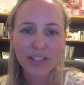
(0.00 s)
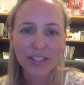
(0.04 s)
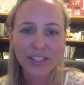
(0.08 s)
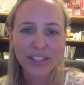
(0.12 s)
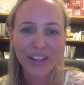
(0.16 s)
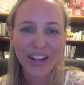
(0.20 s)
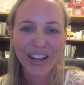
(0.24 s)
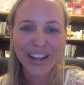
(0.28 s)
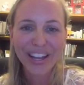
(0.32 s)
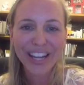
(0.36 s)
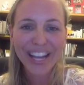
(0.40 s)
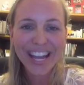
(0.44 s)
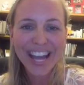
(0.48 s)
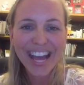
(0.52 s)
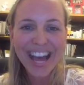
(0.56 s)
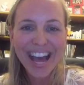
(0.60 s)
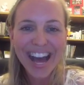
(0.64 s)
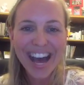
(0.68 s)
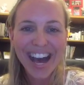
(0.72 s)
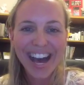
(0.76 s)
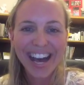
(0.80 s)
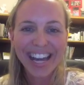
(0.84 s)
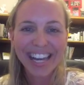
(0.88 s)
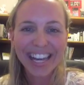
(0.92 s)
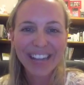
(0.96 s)
So
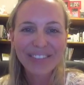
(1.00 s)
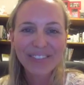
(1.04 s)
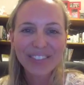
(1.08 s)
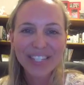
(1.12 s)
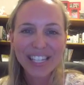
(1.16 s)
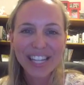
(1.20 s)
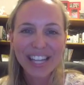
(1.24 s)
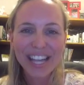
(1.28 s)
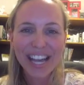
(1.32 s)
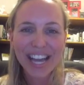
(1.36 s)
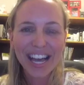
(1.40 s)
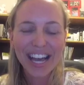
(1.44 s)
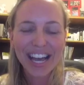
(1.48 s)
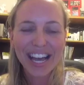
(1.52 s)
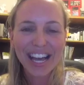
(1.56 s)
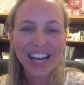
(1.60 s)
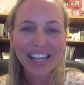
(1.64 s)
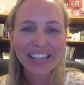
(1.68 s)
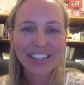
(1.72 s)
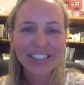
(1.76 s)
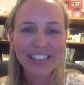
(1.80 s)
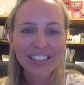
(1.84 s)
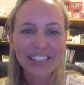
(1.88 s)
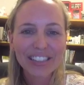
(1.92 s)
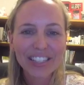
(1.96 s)
I'd love
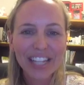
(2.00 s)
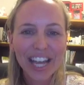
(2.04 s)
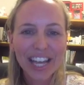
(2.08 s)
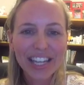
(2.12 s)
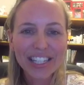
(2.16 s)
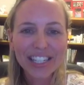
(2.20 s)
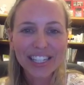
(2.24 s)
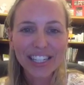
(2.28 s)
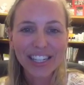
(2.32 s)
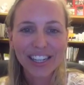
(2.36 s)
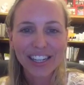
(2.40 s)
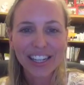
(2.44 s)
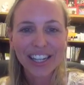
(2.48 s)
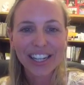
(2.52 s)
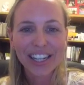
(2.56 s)
to chat to you.